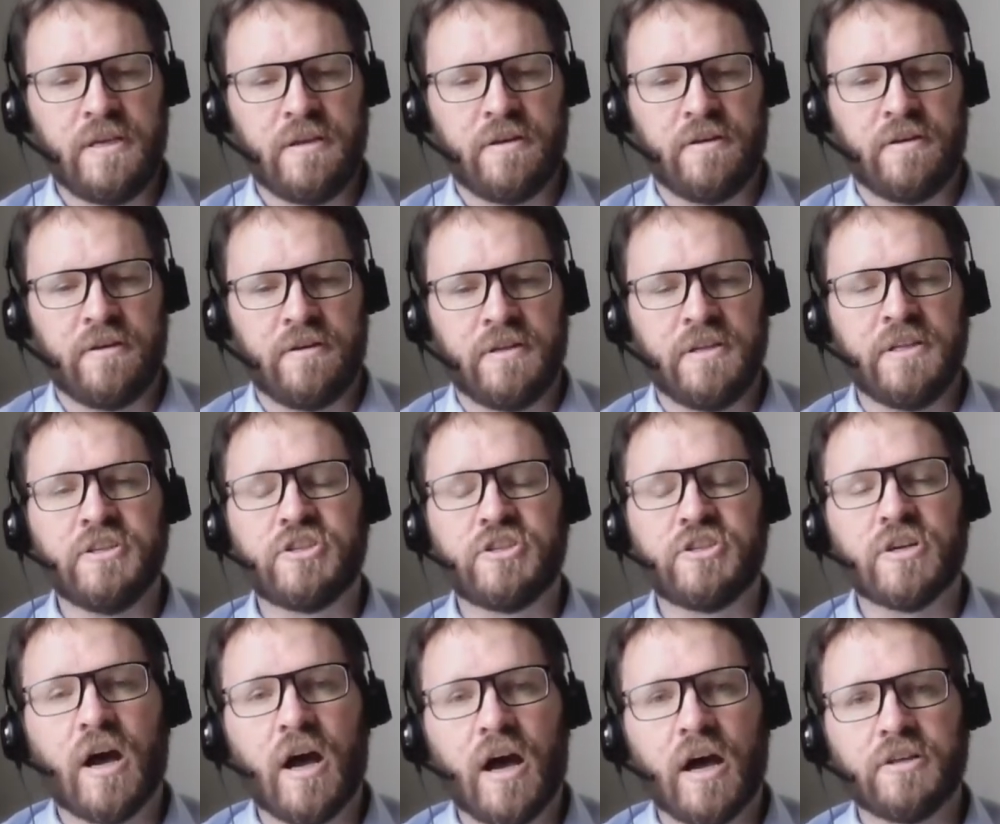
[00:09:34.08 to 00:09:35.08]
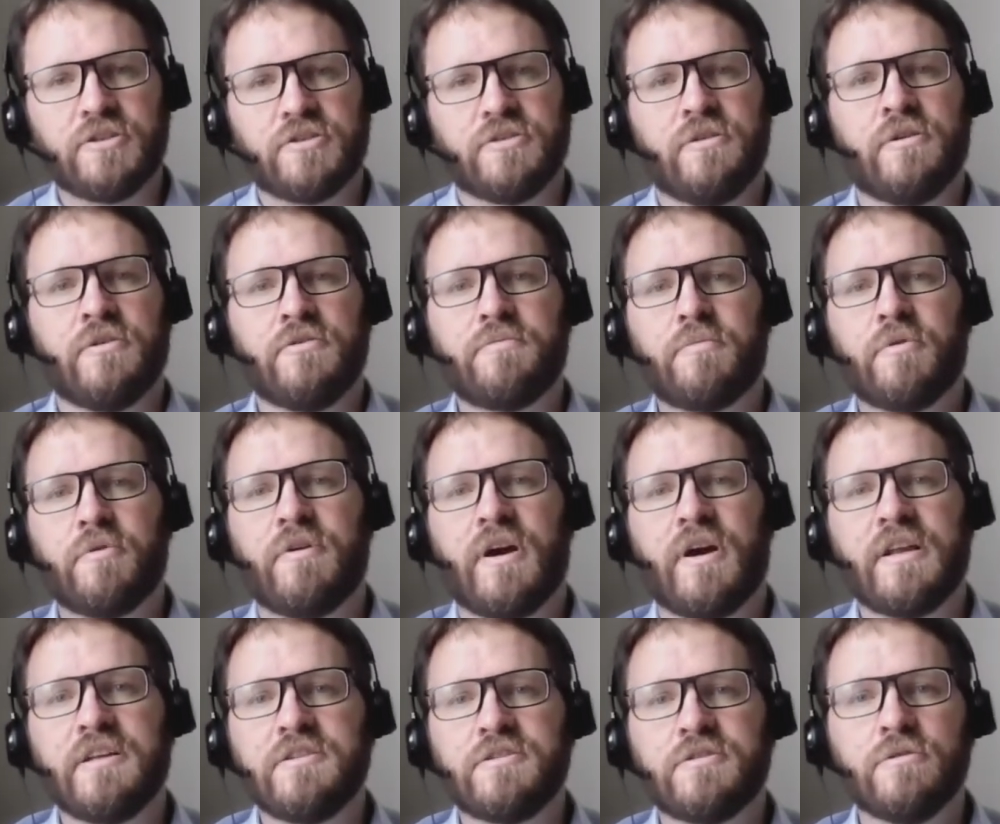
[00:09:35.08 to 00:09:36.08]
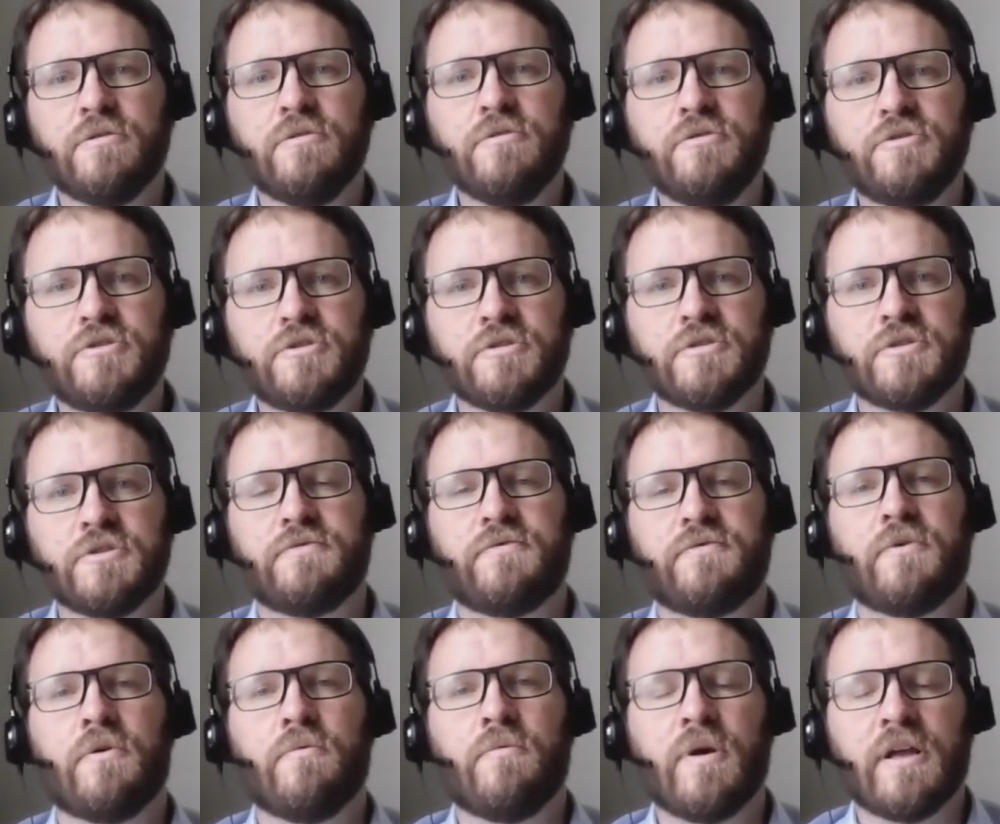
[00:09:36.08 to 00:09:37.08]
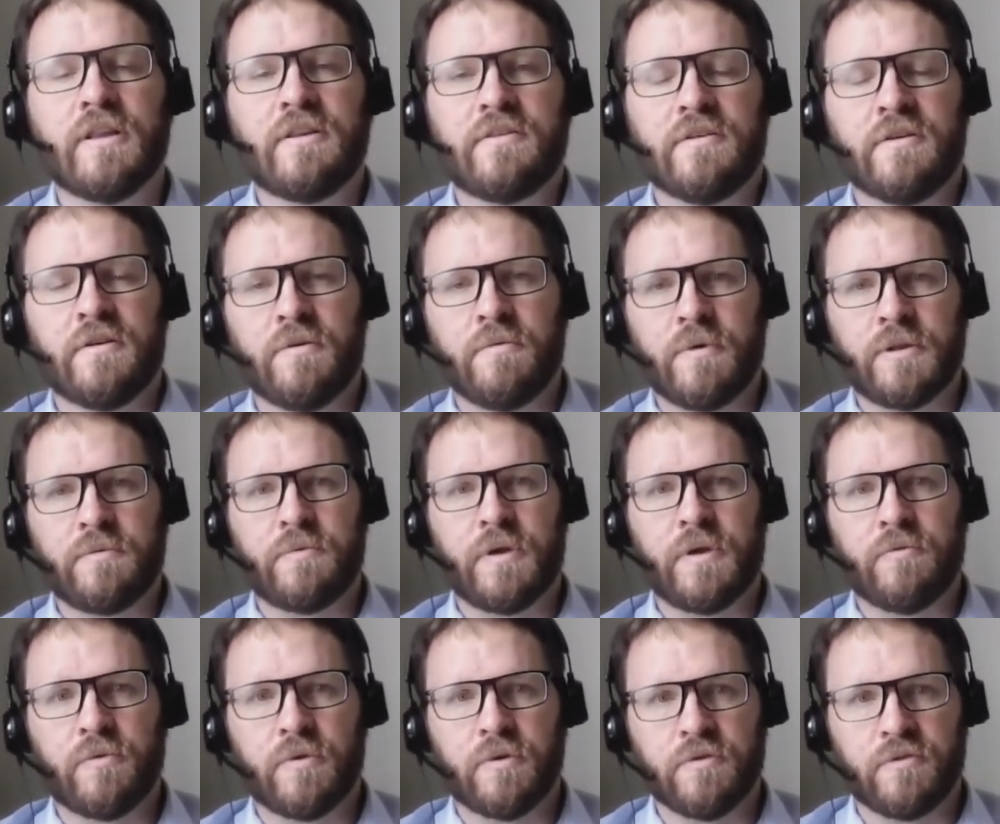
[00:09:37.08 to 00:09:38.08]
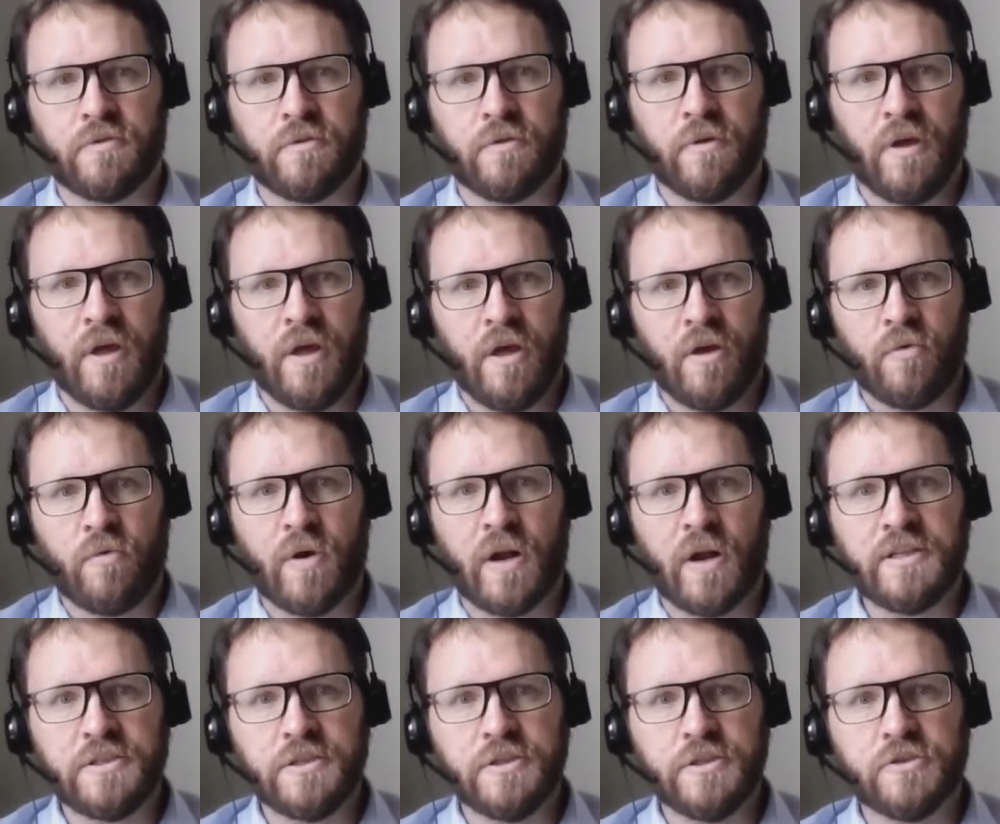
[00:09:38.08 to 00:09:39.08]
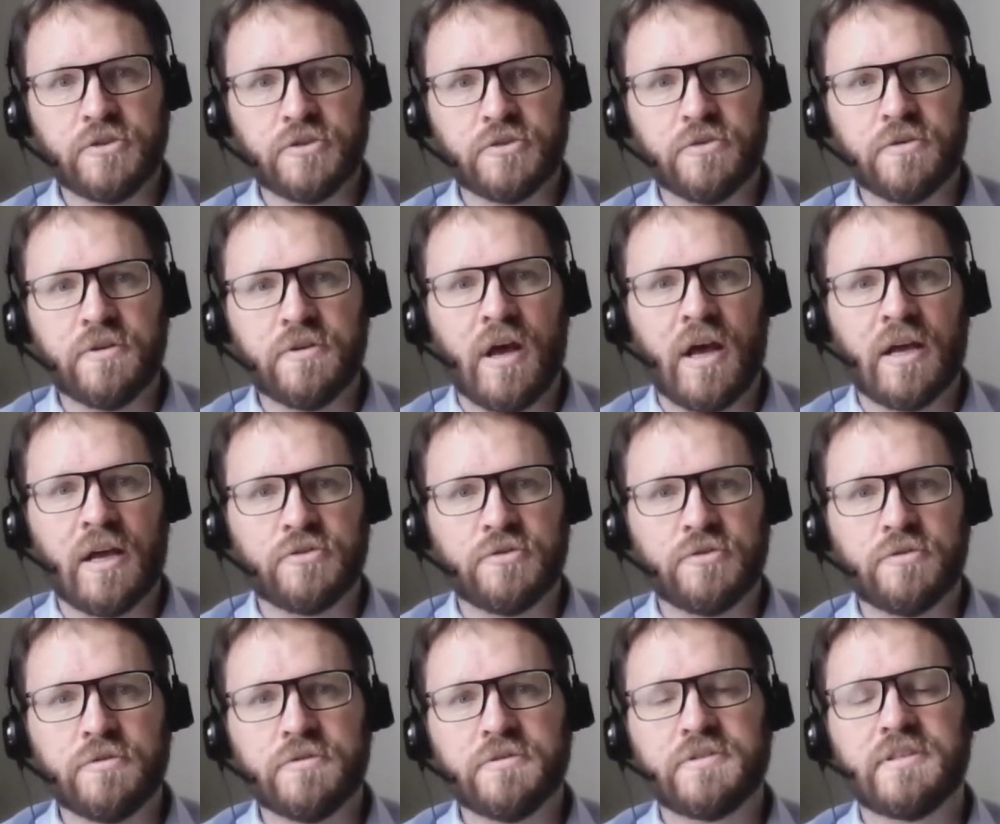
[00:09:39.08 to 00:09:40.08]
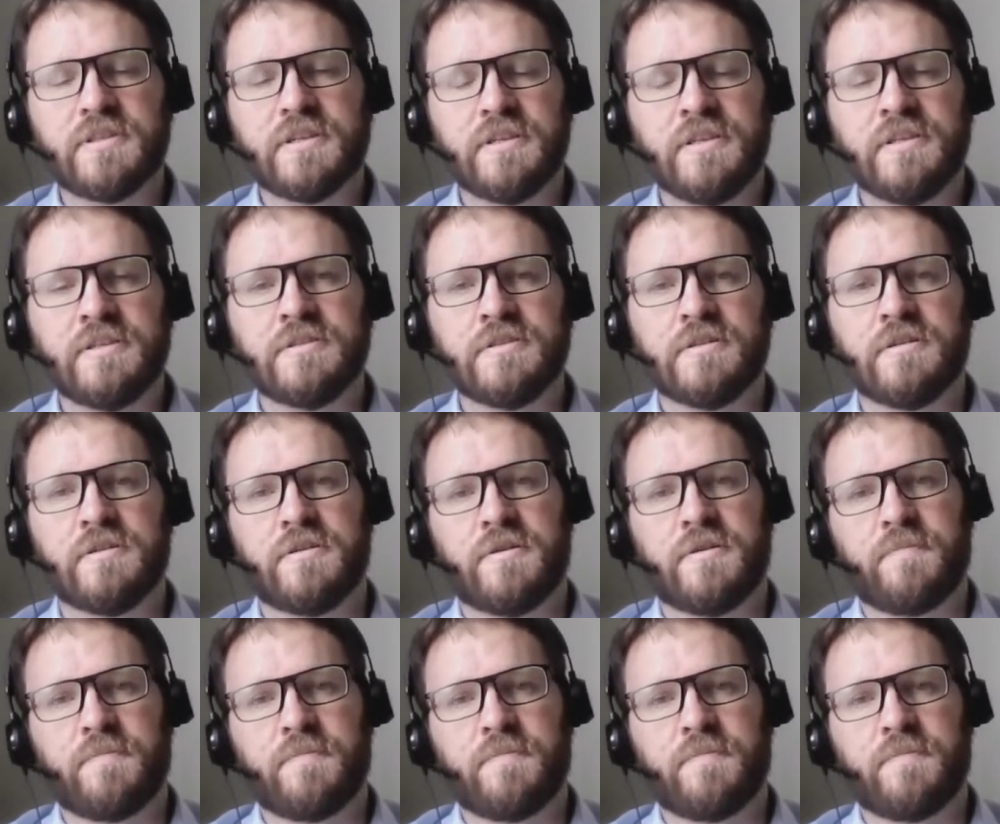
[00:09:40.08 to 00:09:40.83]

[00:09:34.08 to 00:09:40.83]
in charge of providing solutions for what went wrong. So quality assurance is